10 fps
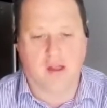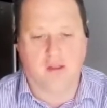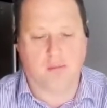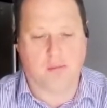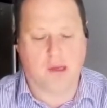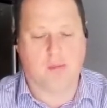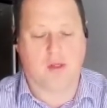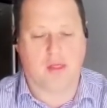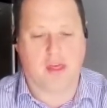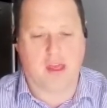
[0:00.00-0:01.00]
that people
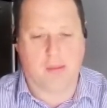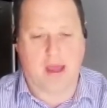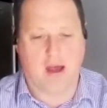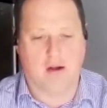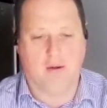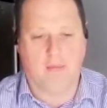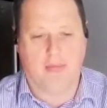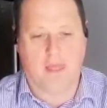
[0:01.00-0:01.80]
can think about